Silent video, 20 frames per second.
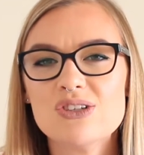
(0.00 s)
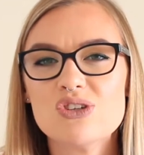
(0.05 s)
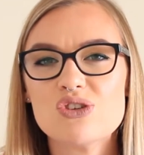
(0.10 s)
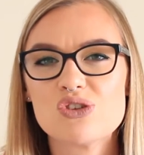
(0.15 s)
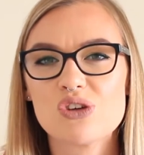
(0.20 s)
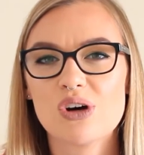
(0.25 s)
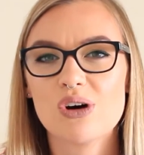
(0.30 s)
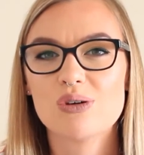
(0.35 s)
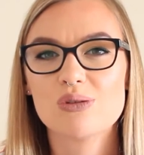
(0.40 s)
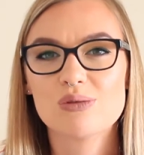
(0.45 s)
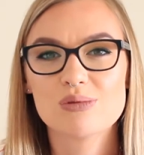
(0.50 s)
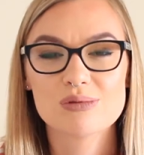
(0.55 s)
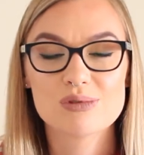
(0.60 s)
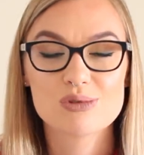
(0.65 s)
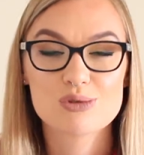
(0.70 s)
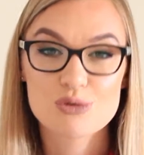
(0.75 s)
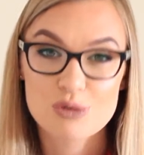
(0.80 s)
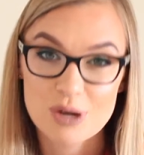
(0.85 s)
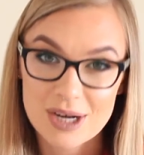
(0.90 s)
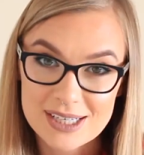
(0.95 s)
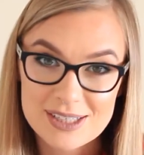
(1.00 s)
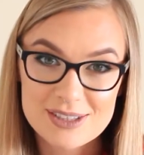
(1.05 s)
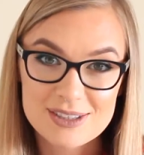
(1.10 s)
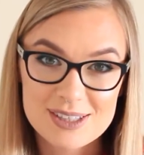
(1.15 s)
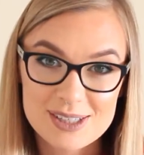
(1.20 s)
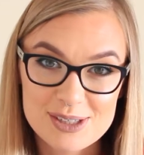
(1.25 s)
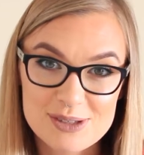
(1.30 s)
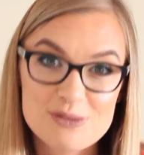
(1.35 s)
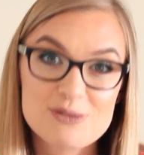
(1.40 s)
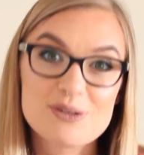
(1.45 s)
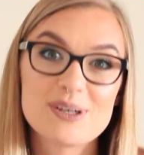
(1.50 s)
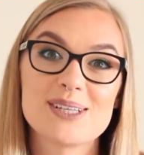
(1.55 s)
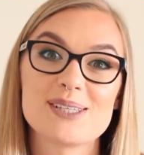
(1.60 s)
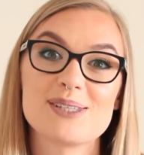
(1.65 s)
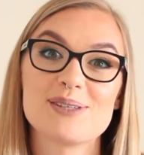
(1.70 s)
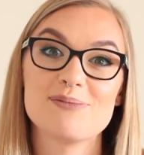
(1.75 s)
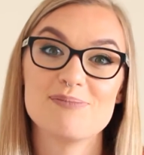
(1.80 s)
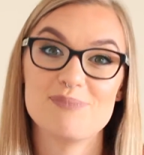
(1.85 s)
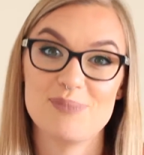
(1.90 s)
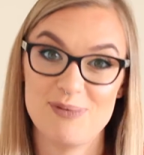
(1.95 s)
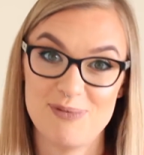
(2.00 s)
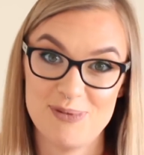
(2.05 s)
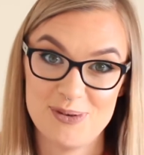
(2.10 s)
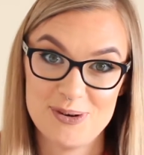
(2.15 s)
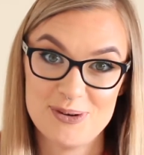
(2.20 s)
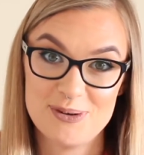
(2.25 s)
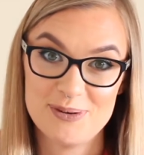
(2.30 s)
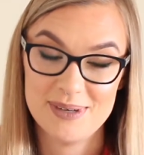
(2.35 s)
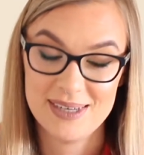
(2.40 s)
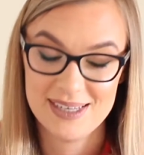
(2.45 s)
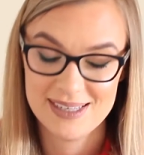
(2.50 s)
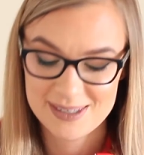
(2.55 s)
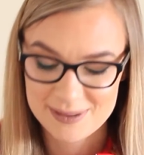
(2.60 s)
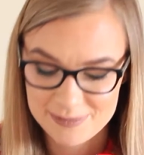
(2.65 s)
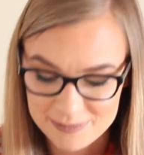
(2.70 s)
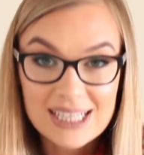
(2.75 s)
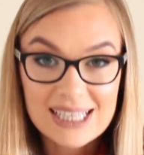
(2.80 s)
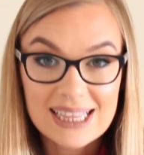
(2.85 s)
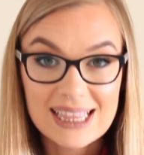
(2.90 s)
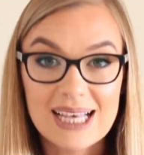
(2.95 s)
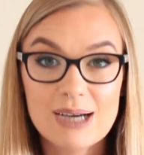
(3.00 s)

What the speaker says: So try to de-stress before you eat.